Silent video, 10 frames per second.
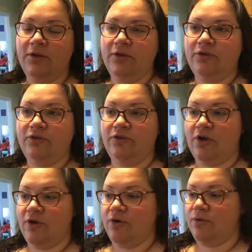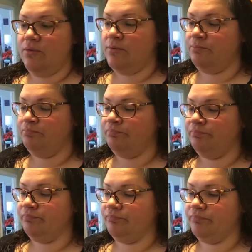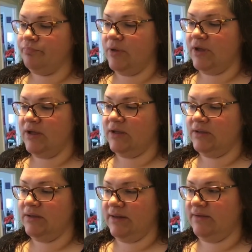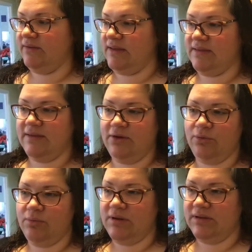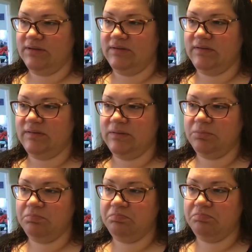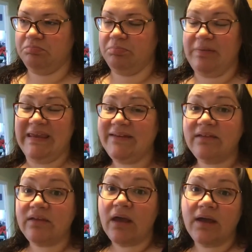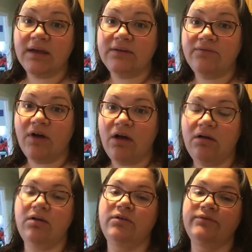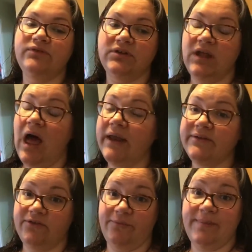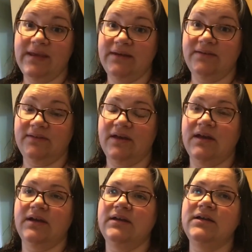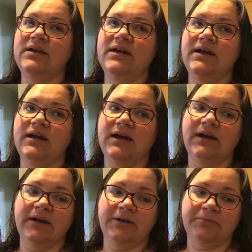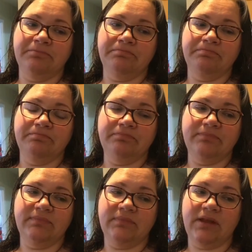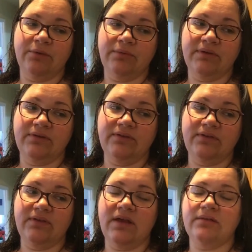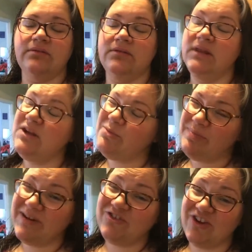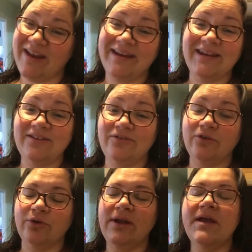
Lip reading: So, let's see, there was pizza involved, lots of pizza. There was a little bit of Chinese food.